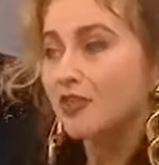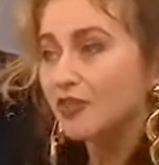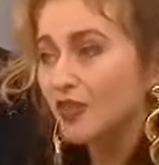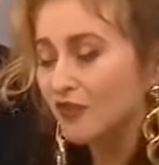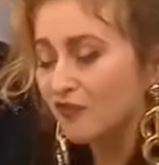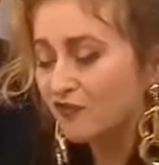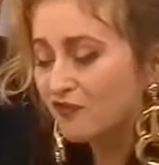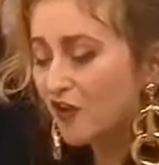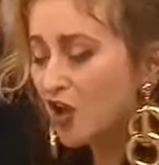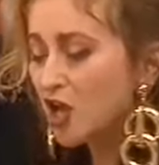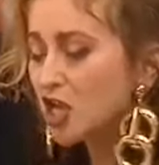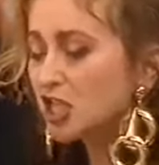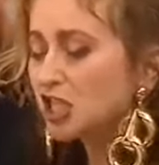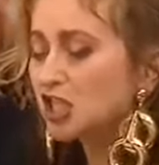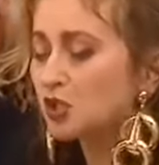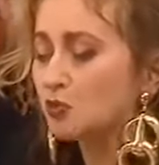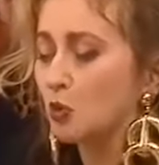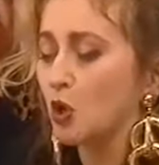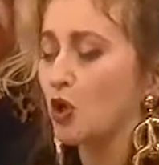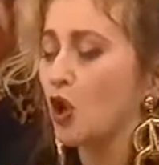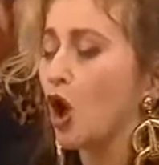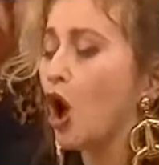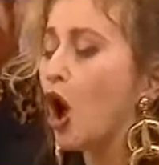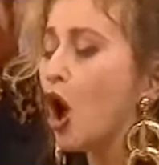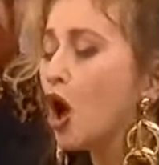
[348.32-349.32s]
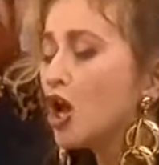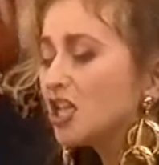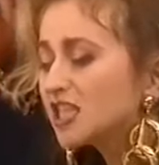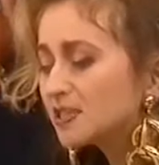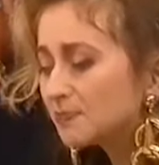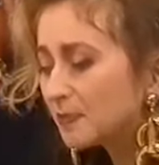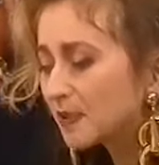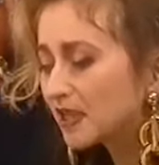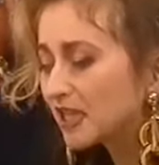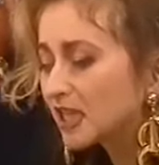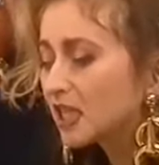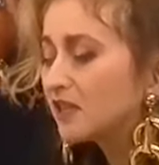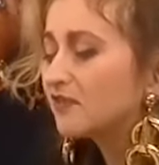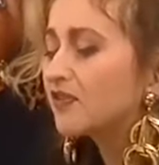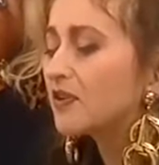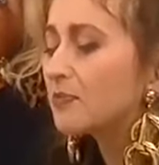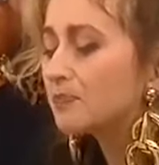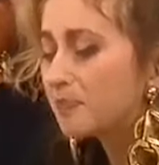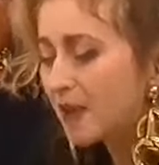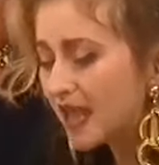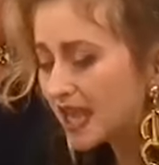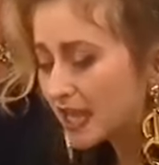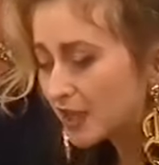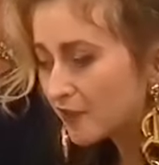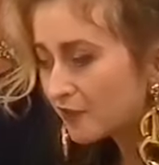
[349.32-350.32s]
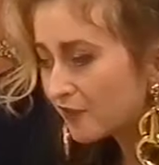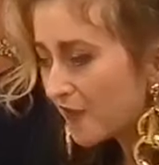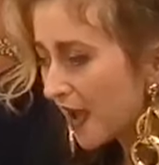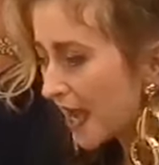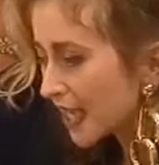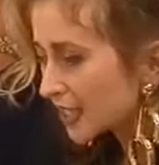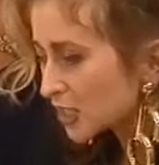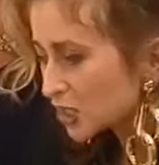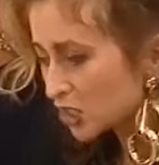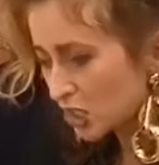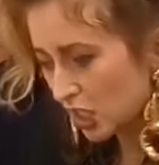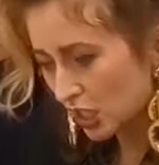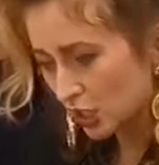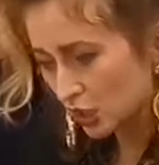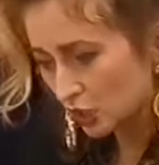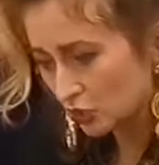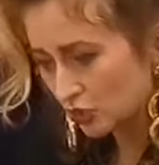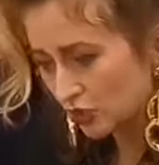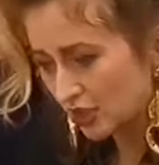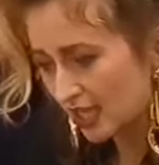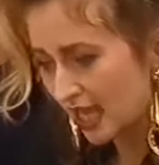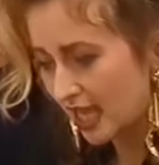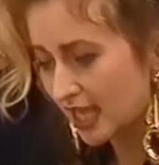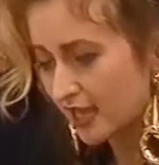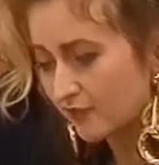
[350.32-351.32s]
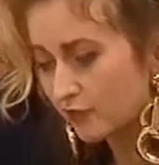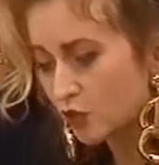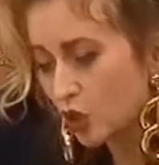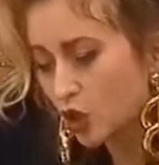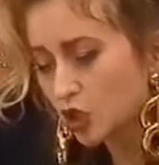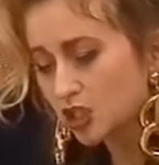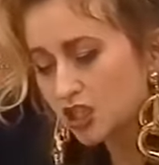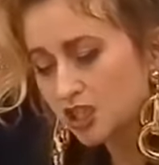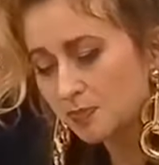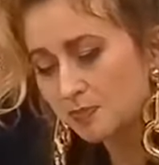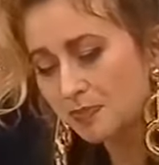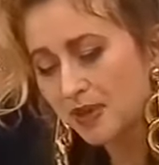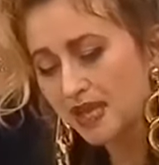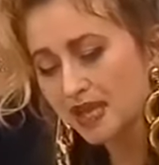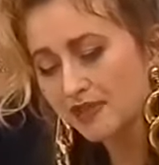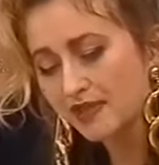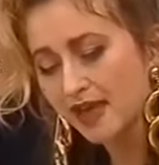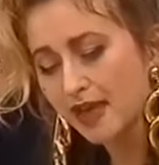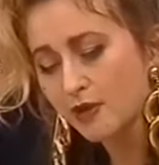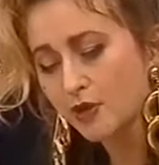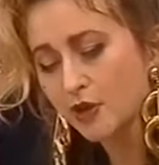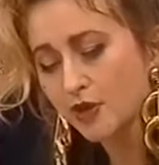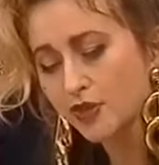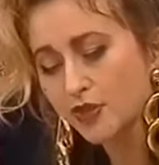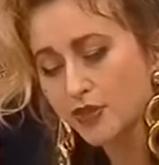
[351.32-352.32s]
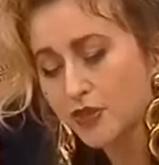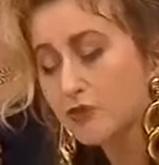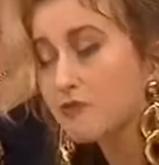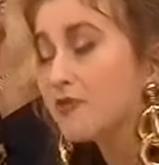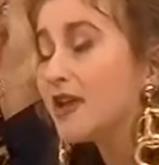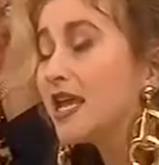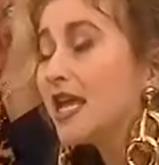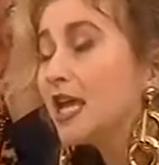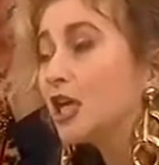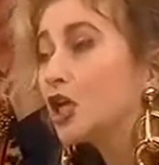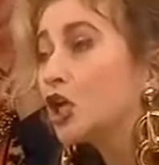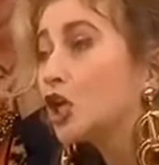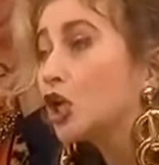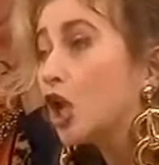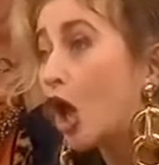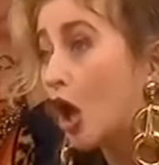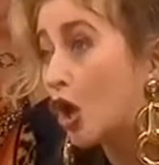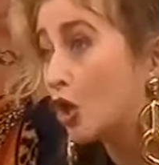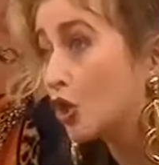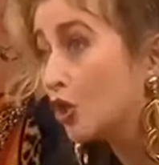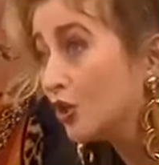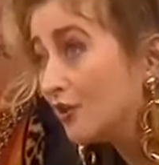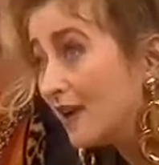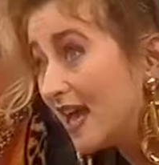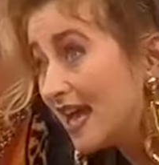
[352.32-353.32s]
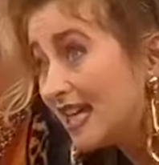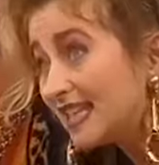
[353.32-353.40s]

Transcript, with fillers: The first one, a hospital for big fat children. Now, you've got to be there at 3 o'clock.